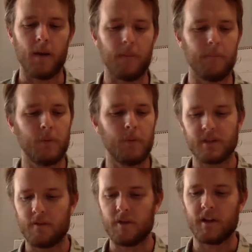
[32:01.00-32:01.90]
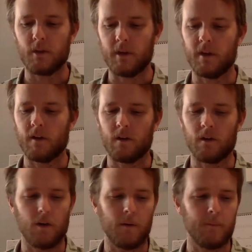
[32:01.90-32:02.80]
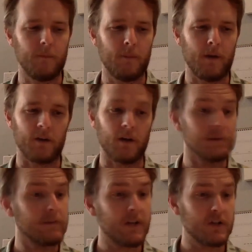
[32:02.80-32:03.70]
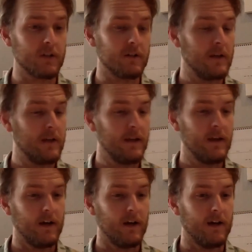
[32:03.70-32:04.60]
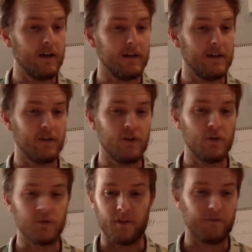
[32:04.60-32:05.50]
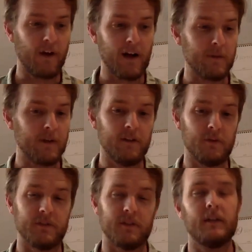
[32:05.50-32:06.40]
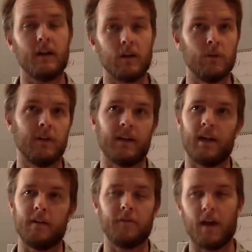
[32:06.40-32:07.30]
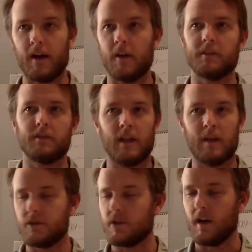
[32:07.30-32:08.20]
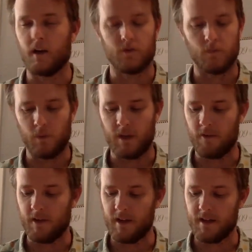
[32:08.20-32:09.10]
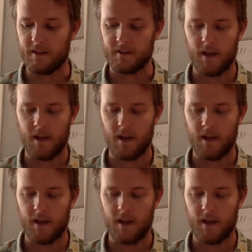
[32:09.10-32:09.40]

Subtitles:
Most everything you hear about conservation in the news, or the environment in news, is terrible. Like, hey, fires, climate change, whatever it is.